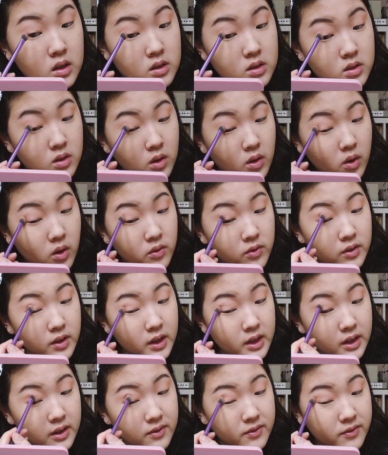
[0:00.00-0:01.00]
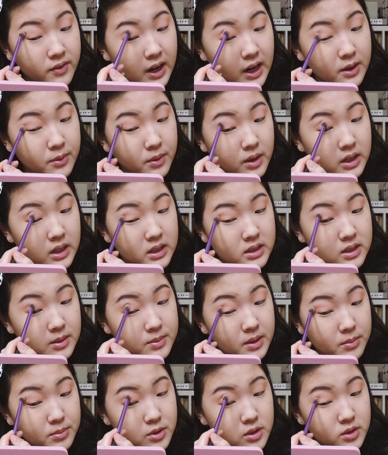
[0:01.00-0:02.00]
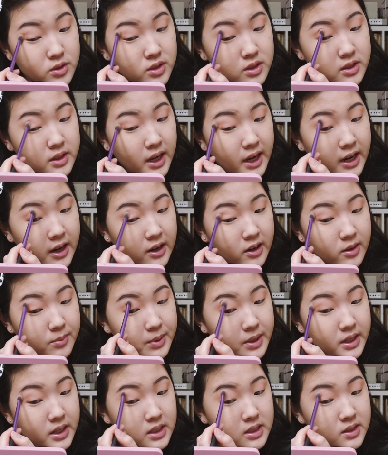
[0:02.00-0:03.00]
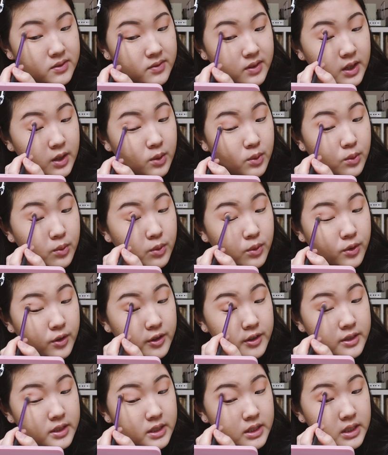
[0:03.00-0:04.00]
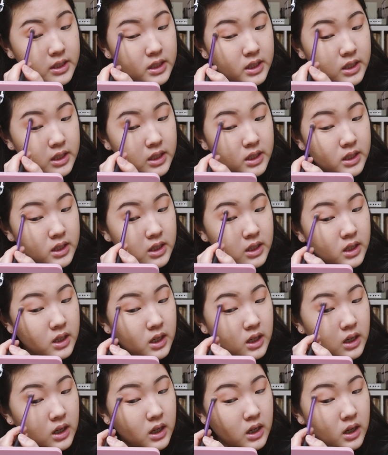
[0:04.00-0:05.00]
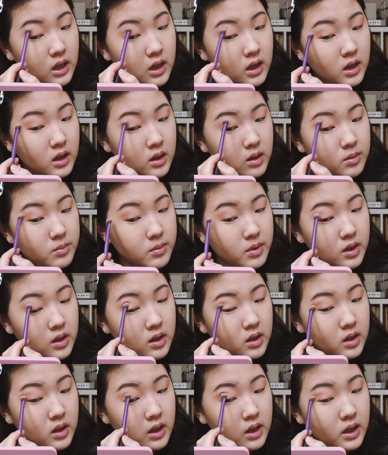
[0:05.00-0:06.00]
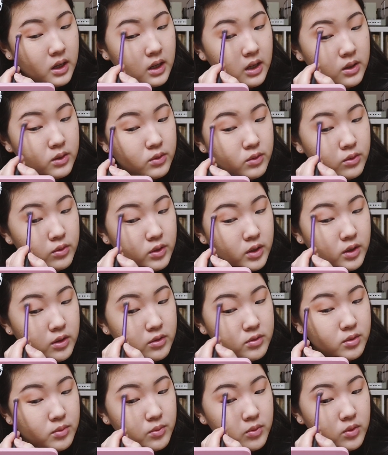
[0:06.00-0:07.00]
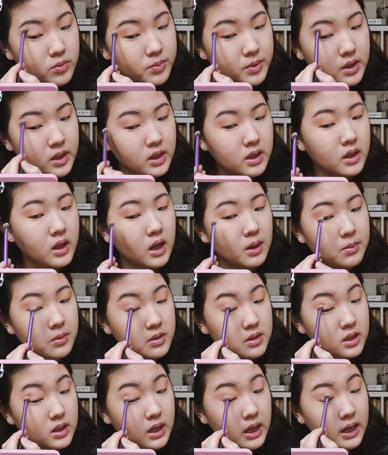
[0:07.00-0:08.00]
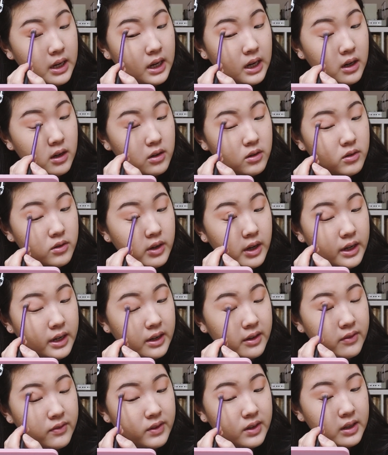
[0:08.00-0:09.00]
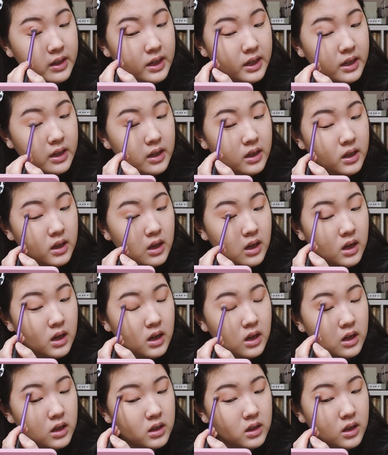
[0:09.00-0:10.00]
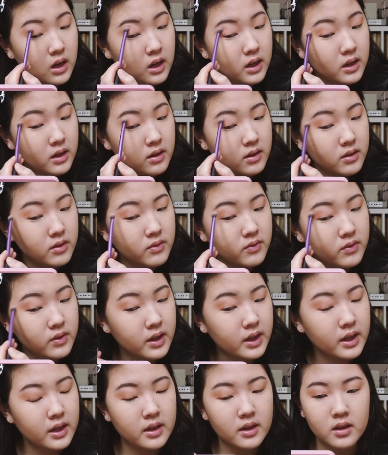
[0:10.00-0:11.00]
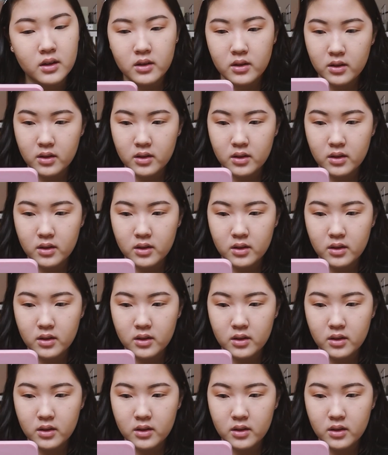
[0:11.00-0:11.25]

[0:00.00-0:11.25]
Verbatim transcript: So hopefully I can find one, except I'm just scared because of like quarantine, and like who knows when we'll be able to get out. And I feel like a lot of like